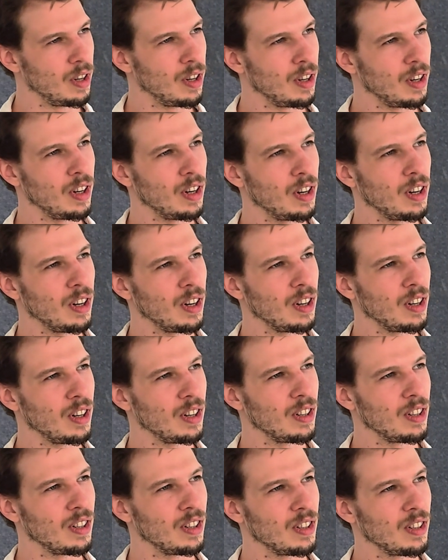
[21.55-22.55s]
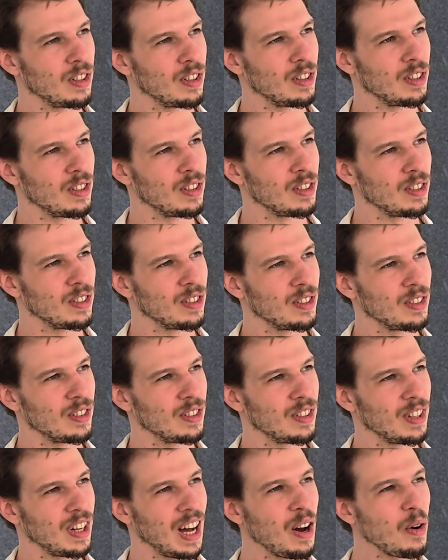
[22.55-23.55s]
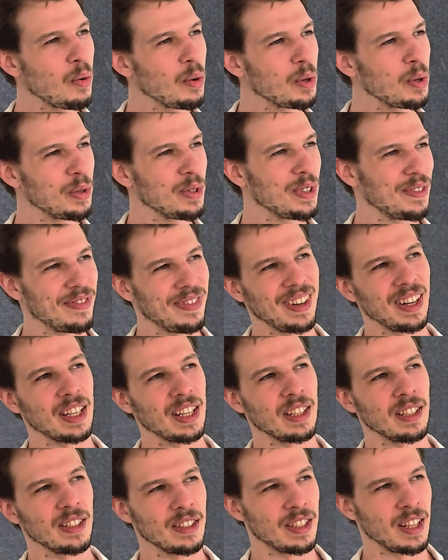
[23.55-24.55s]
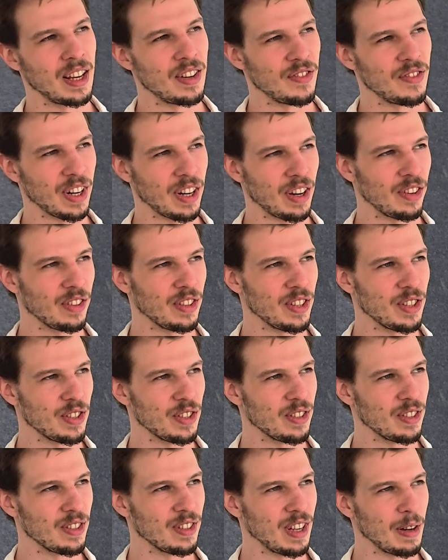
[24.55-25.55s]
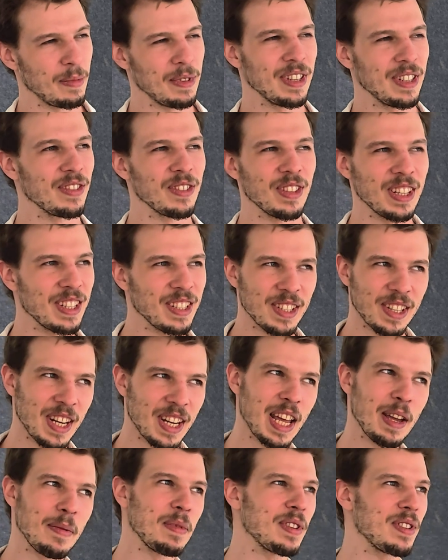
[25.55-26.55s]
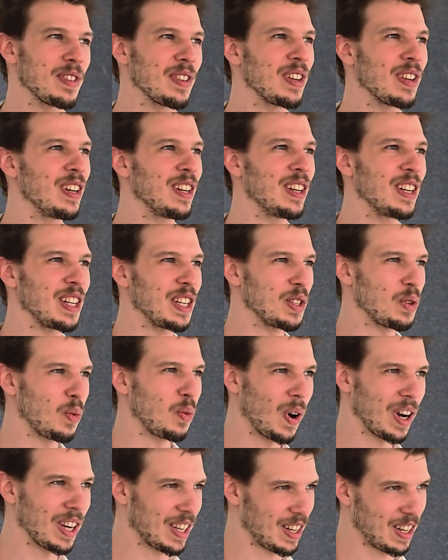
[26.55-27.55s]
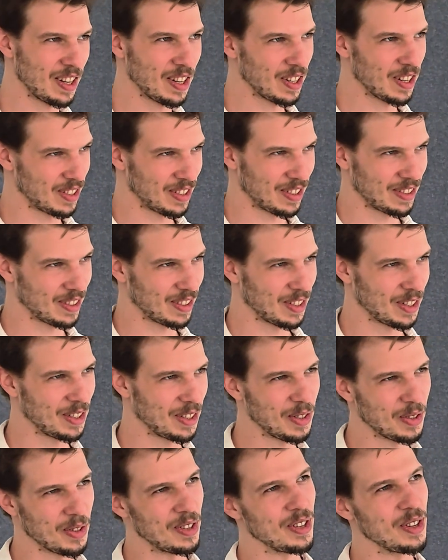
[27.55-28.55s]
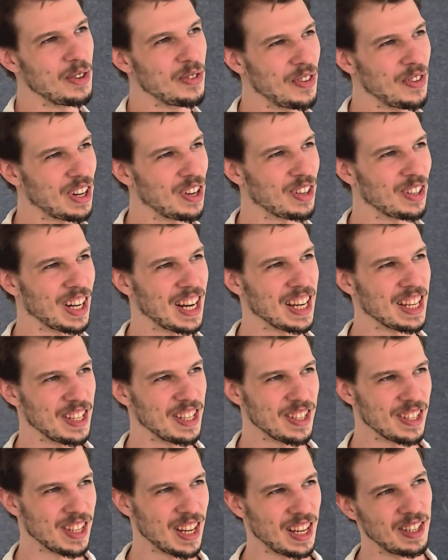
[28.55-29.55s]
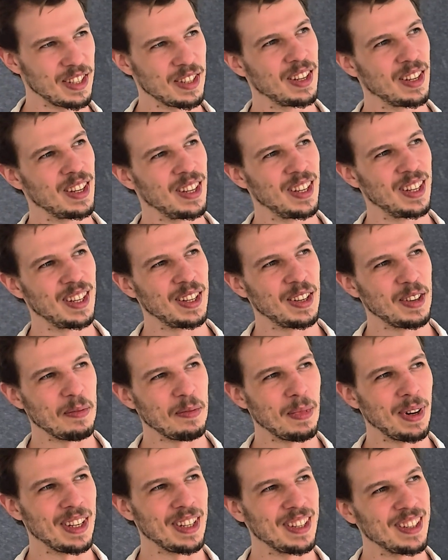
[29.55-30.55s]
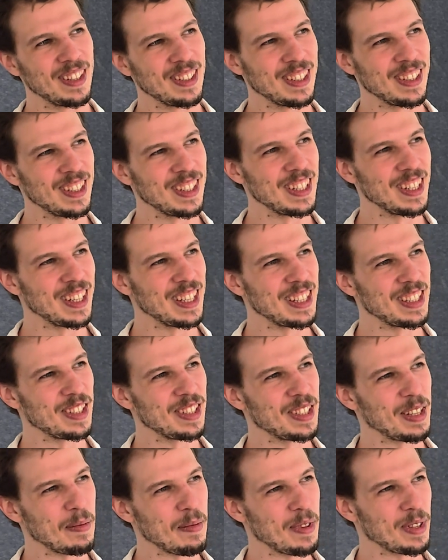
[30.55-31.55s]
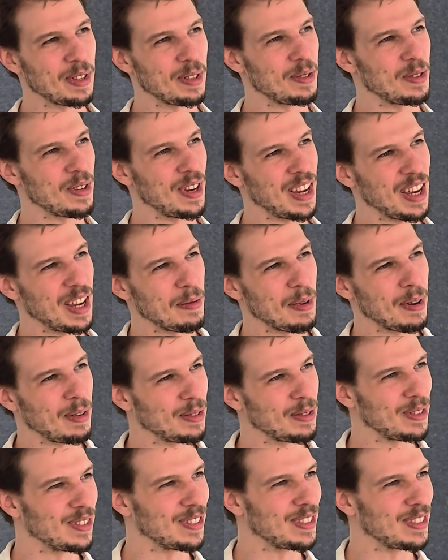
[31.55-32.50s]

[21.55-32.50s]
How would you define intent recognition? I mean, the name is quite clear. You recognize intent, but is there something to say about?